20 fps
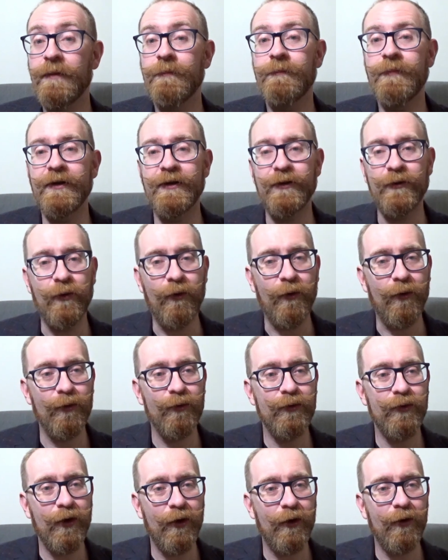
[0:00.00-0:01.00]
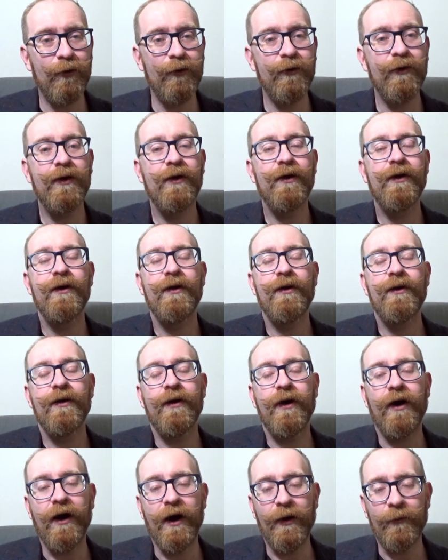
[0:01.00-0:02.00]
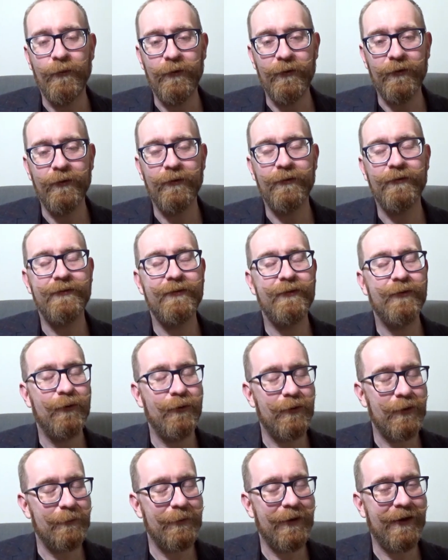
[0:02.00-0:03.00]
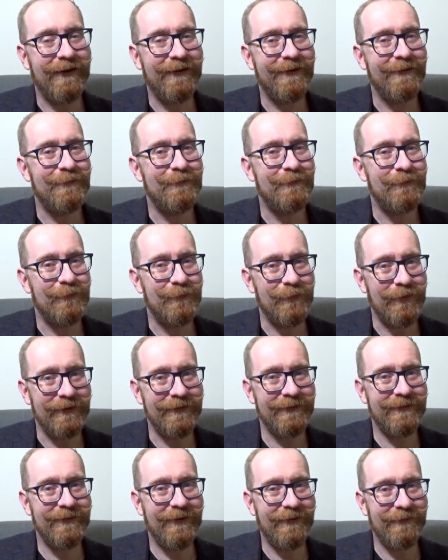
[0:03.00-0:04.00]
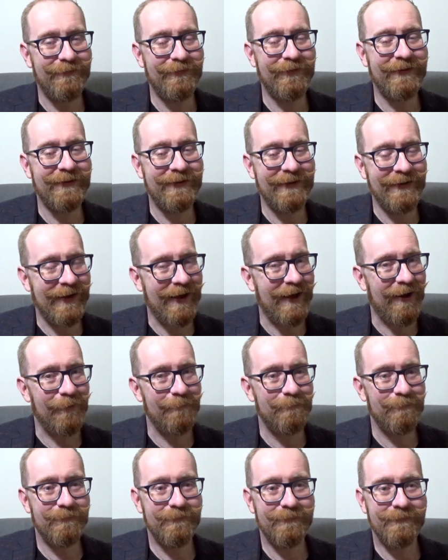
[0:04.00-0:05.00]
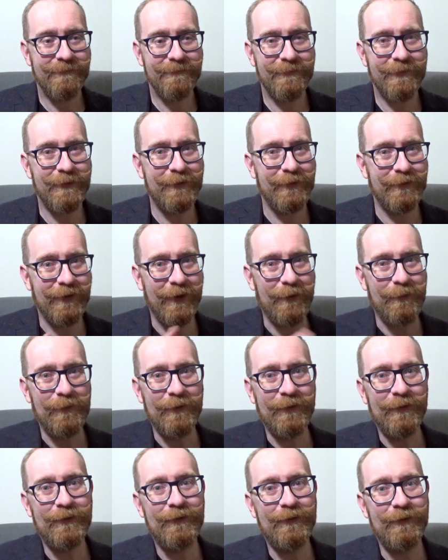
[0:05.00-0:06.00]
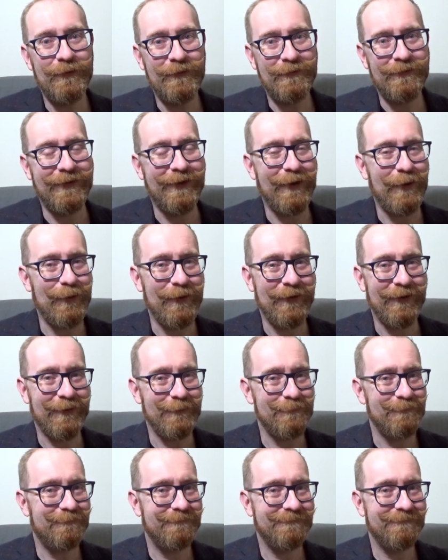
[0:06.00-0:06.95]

but you all know I will talk about it once I've figured it out, because I will do a video on it.